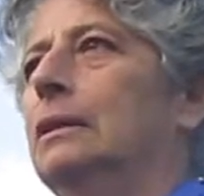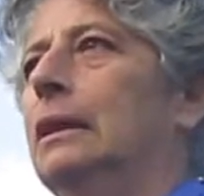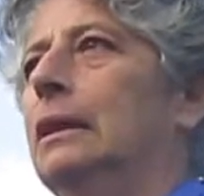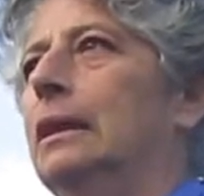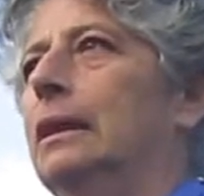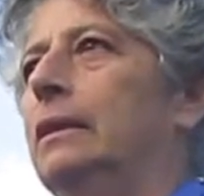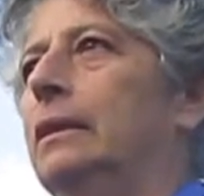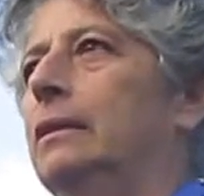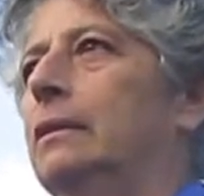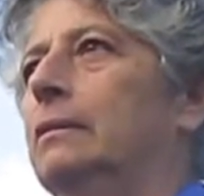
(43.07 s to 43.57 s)

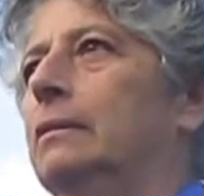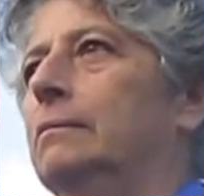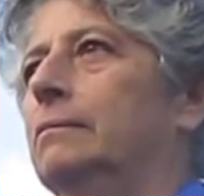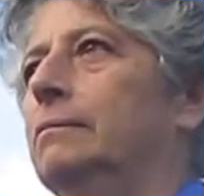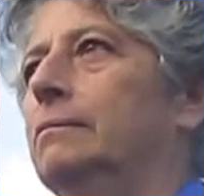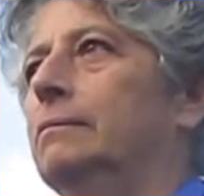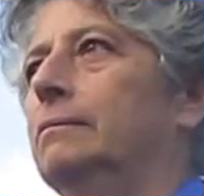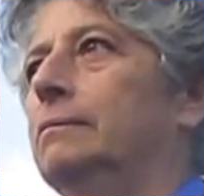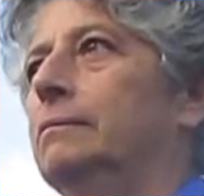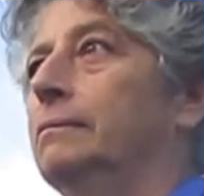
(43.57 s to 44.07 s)
And
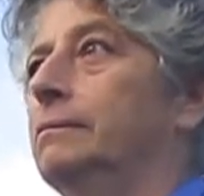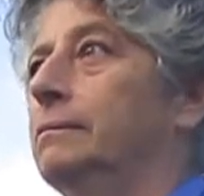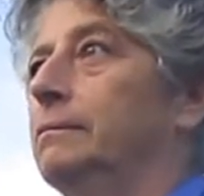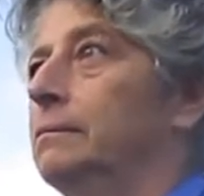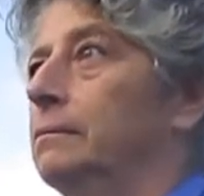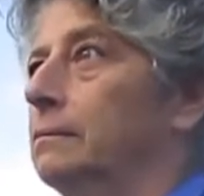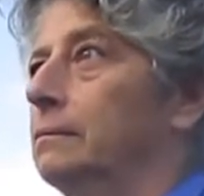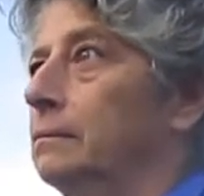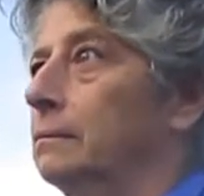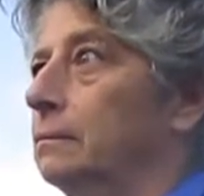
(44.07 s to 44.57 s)

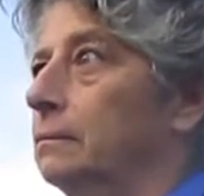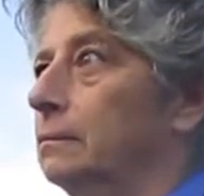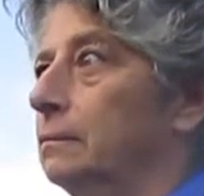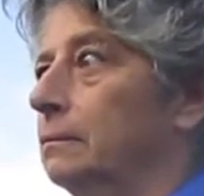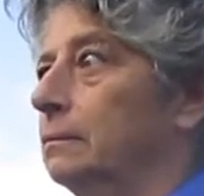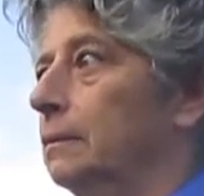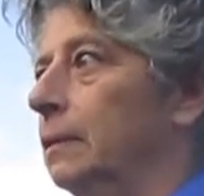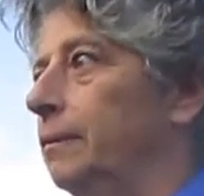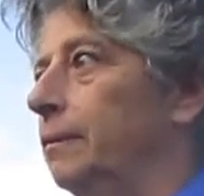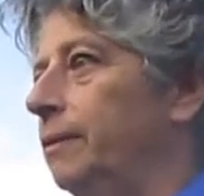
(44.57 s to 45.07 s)

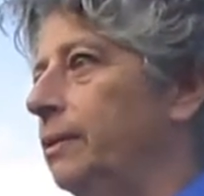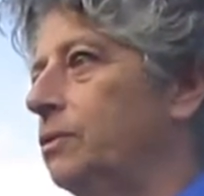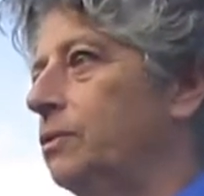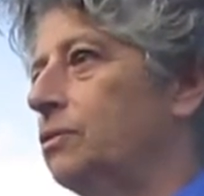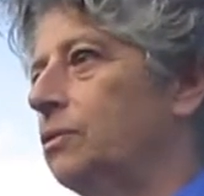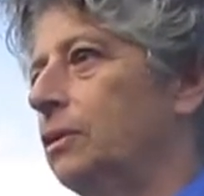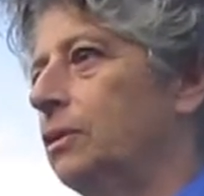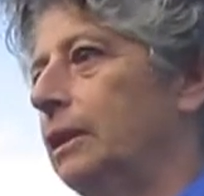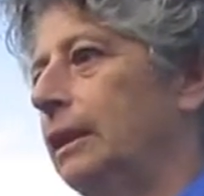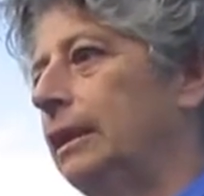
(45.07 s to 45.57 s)

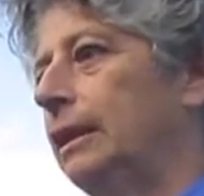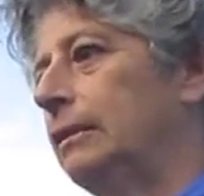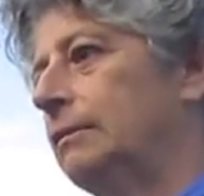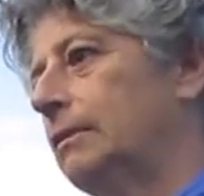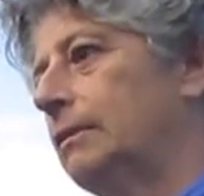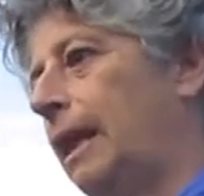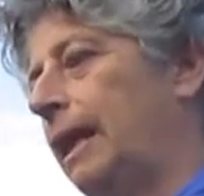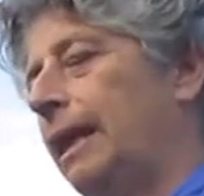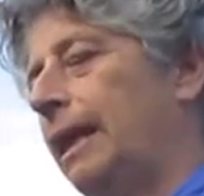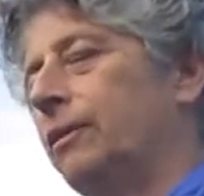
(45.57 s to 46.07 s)
eventually,
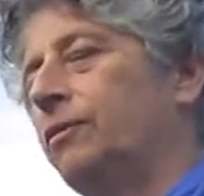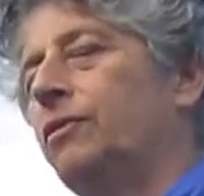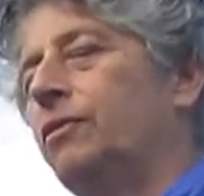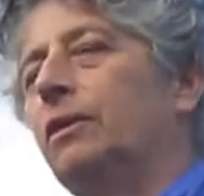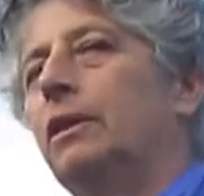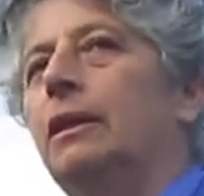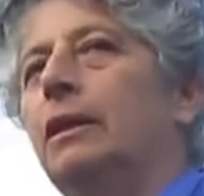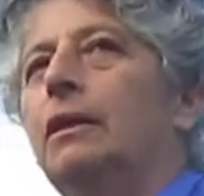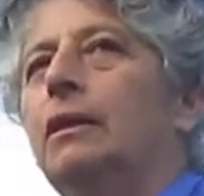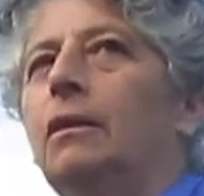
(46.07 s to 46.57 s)
I
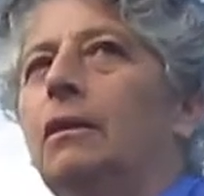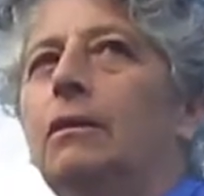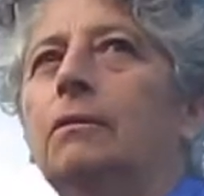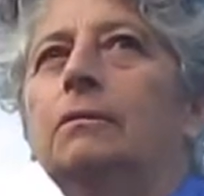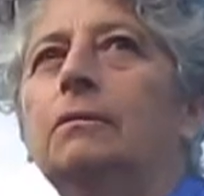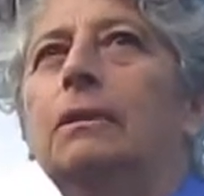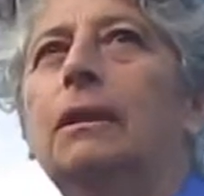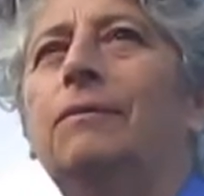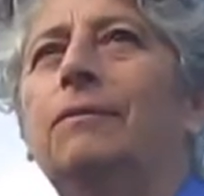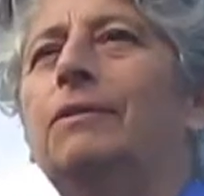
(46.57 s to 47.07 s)
actually,
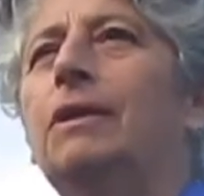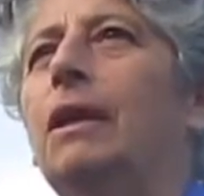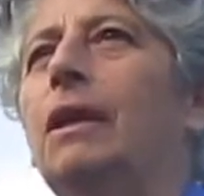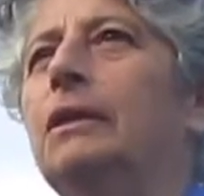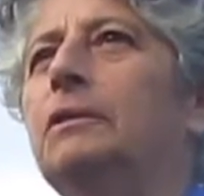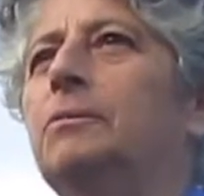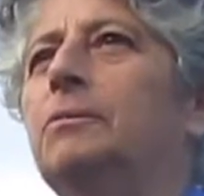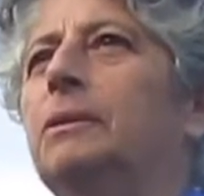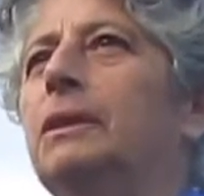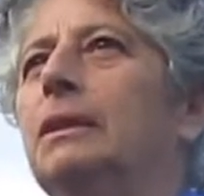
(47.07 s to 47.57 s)
left a
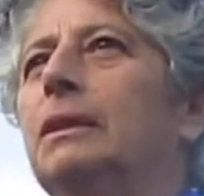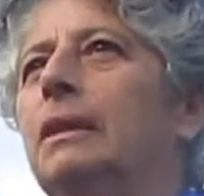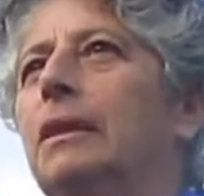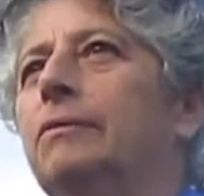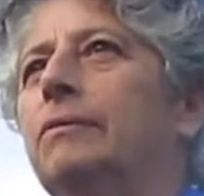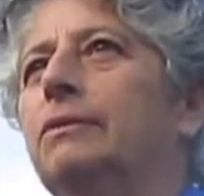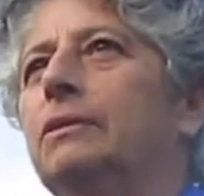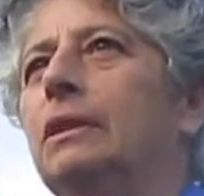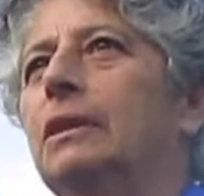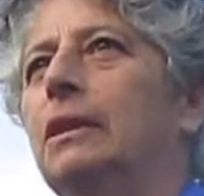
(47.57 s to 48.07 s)
husband,
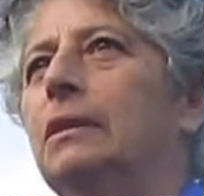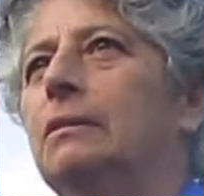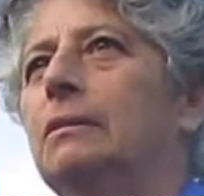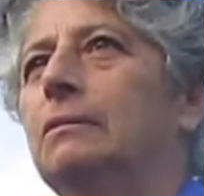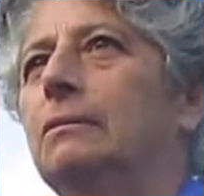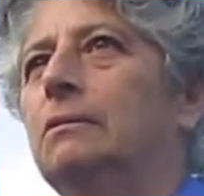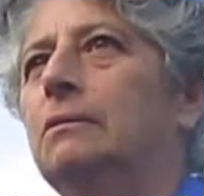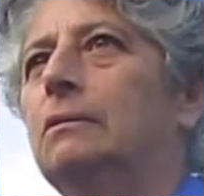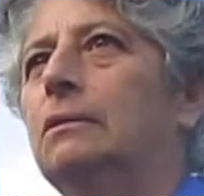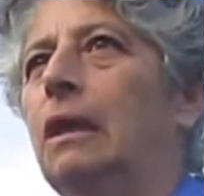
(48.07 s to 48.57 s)
left a
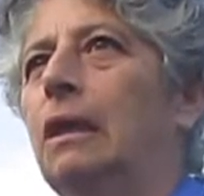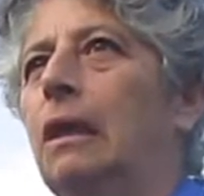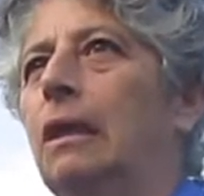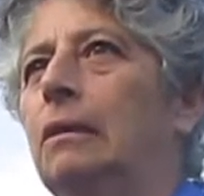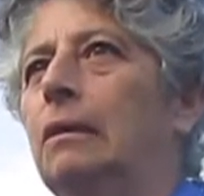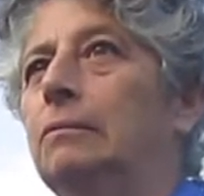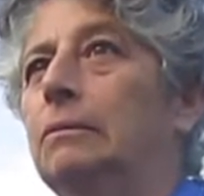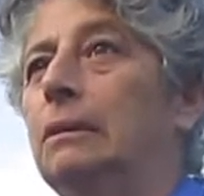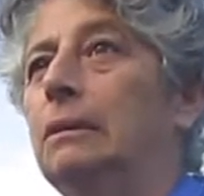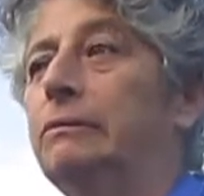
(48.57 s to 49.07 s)

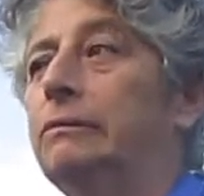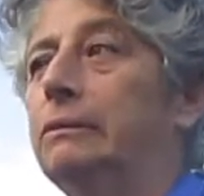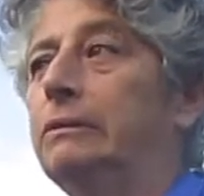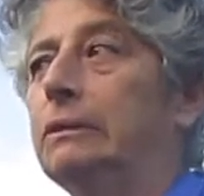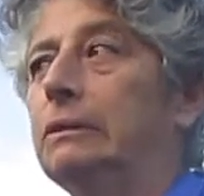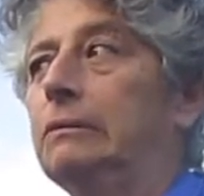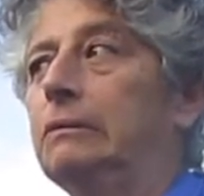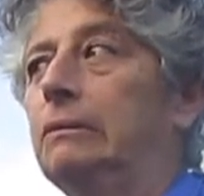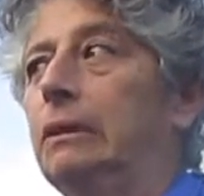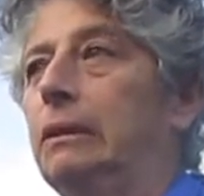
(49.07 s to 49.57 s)
job,
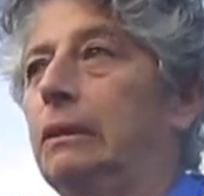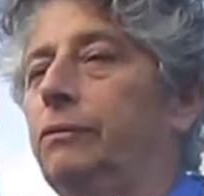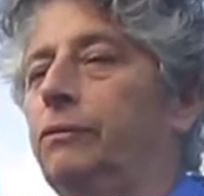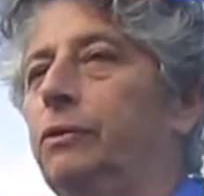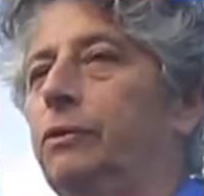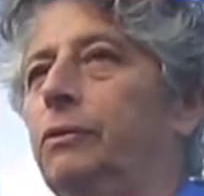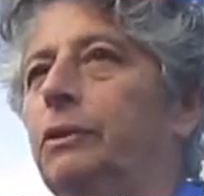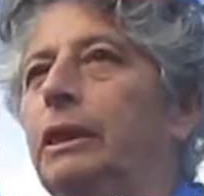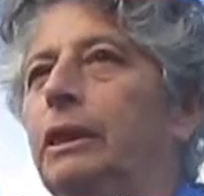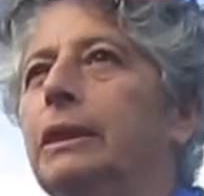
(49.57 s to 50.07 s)
left quite a
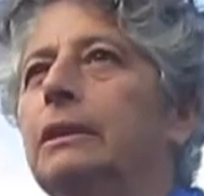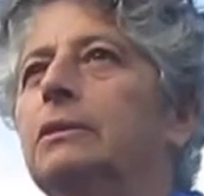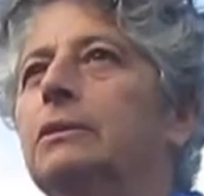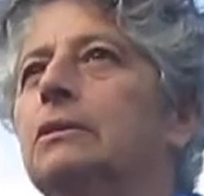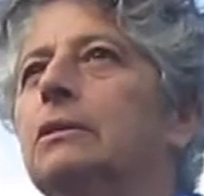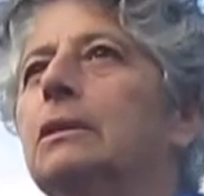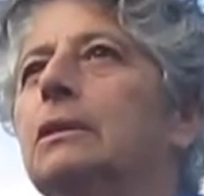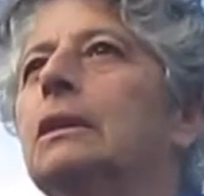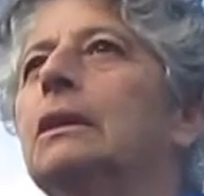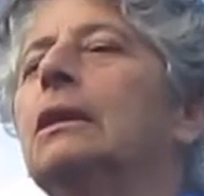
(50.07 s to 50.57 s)
few
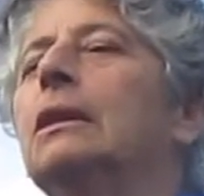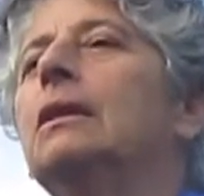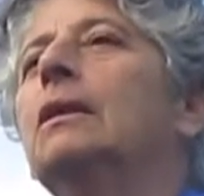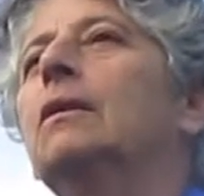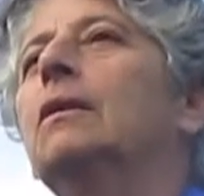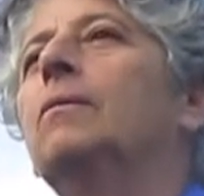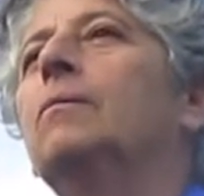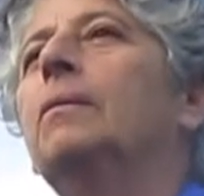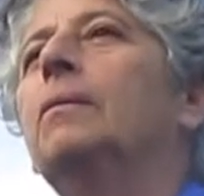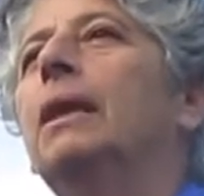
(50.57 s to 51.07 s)
things,
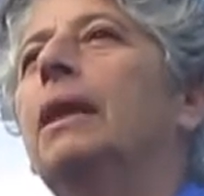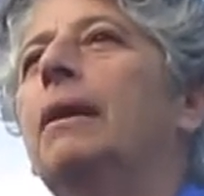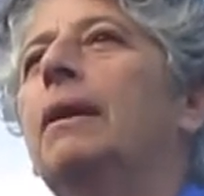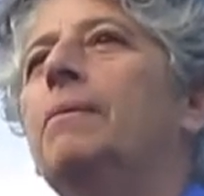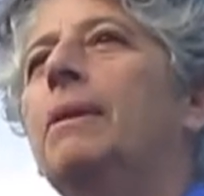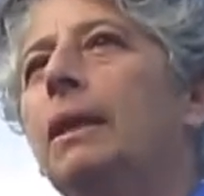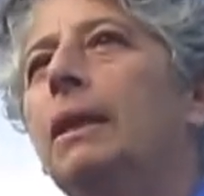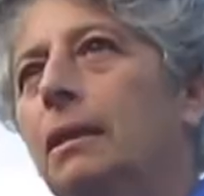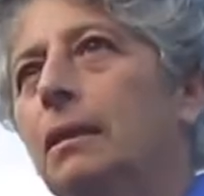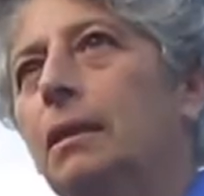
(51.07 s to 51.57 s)
but I
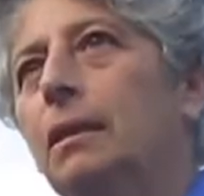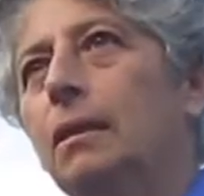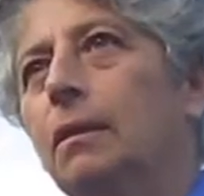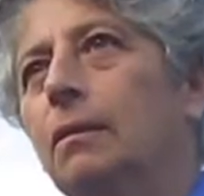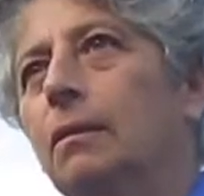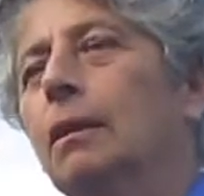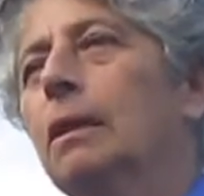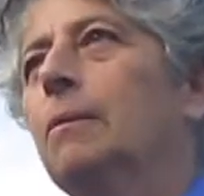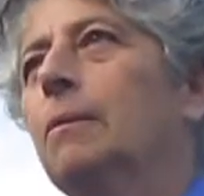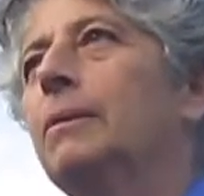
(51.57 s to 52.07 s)
made it
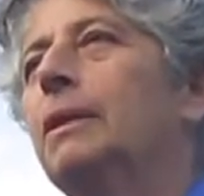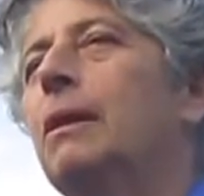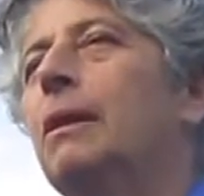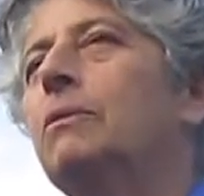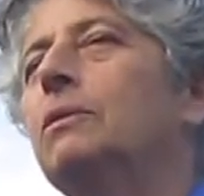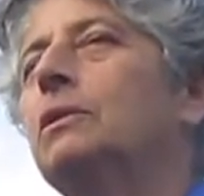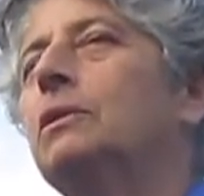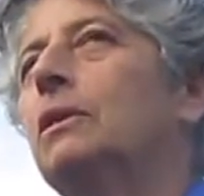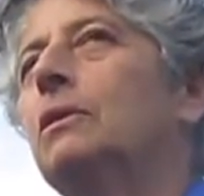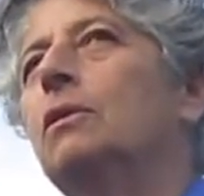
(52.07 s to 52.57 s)
here. But that
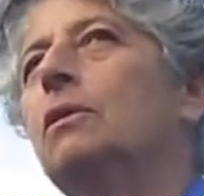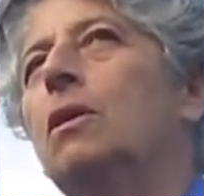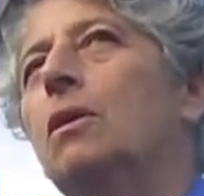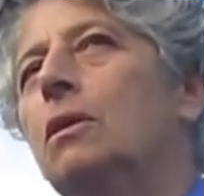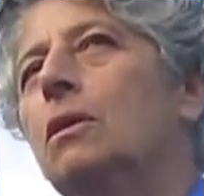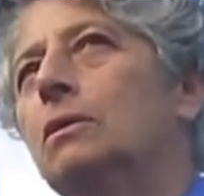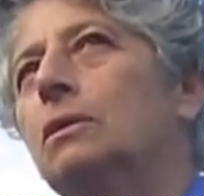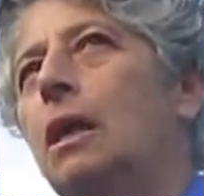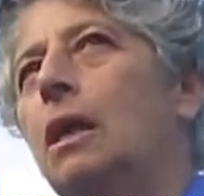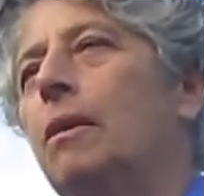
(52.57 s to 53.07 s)
was a
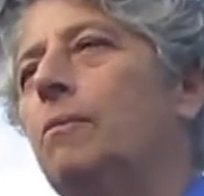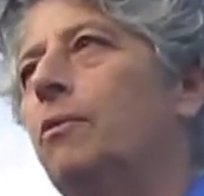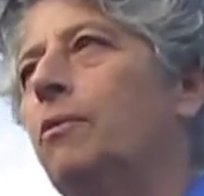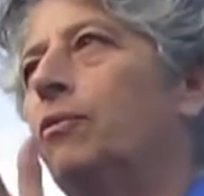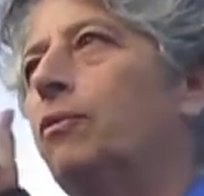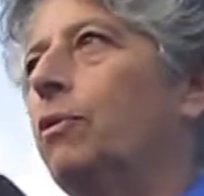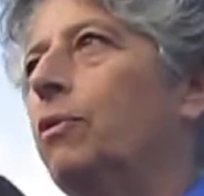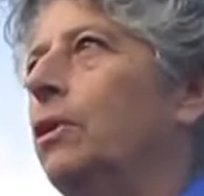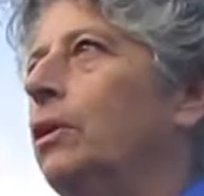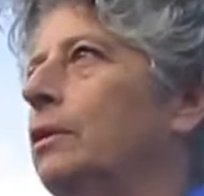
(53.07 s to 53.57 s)
long time
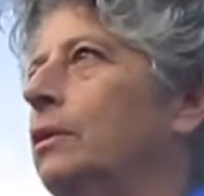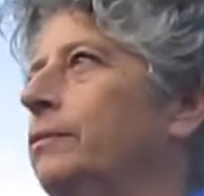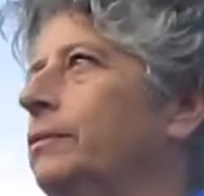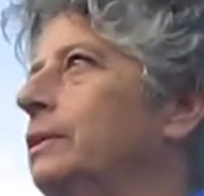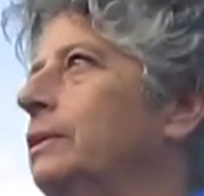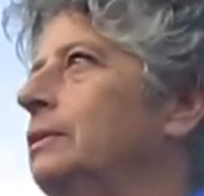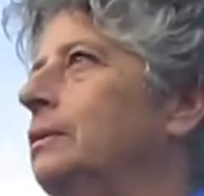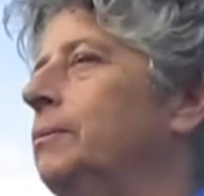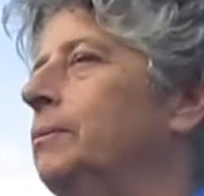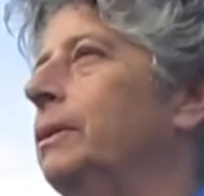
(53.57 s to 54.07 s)
before all of
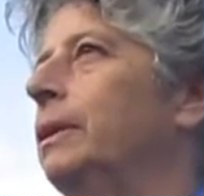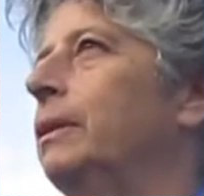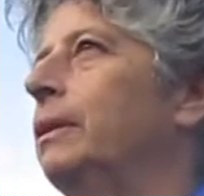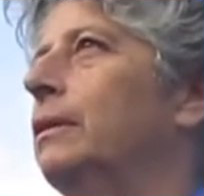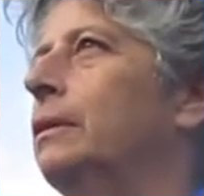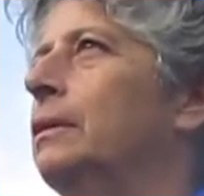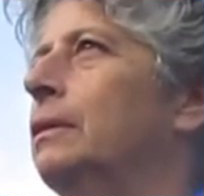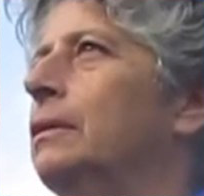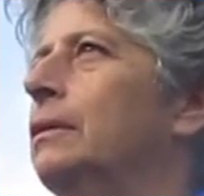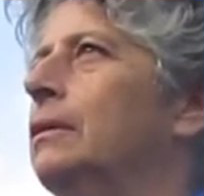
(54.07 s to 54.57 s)
this appeared.